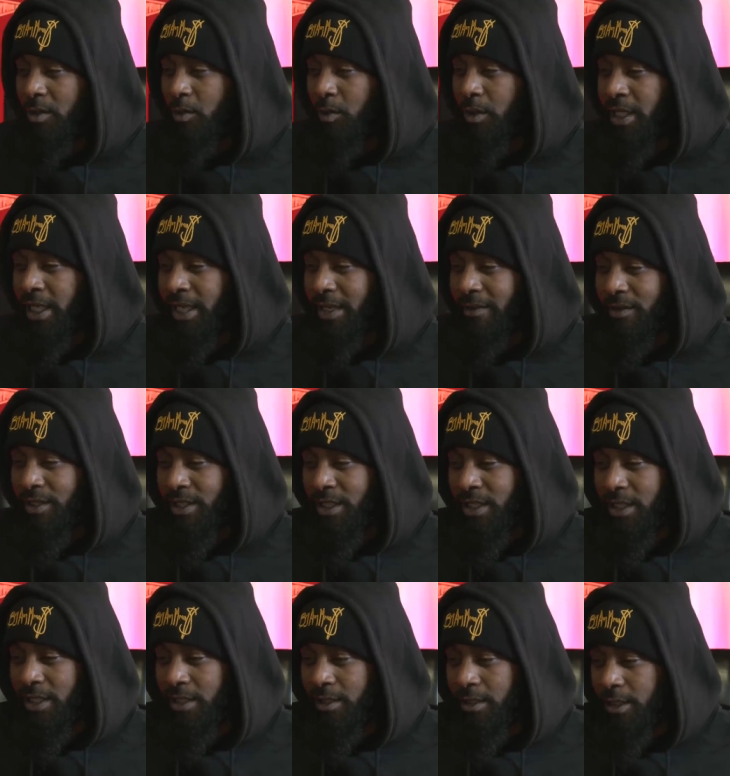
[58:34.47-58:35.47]
that we haven't
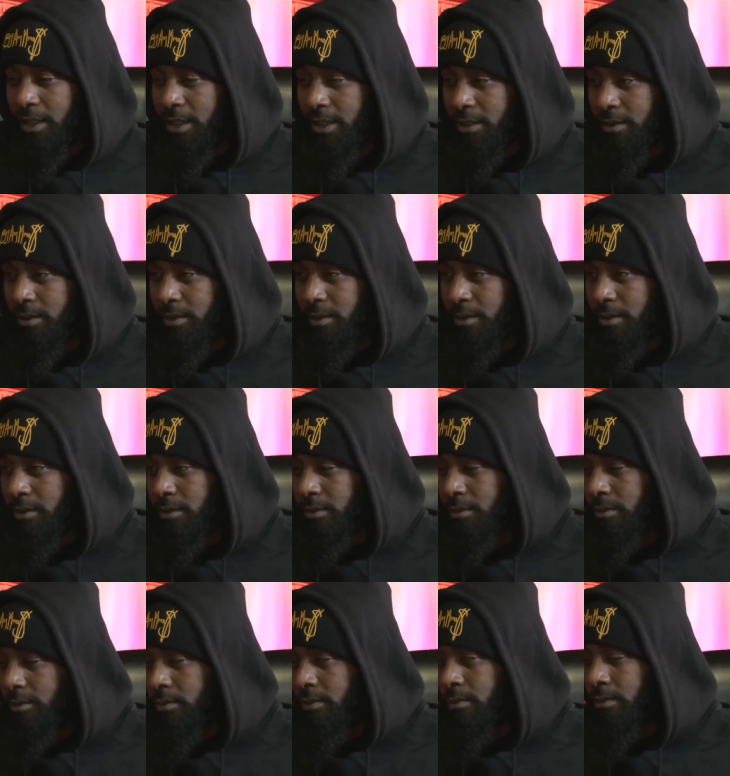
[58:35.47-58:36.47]
seen yet.
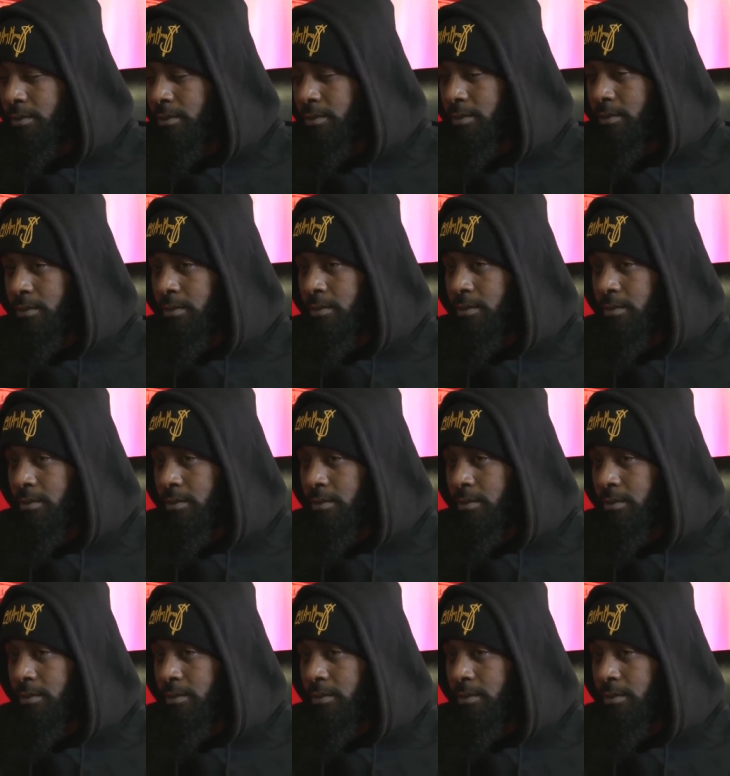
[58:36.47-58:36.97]
You turn that into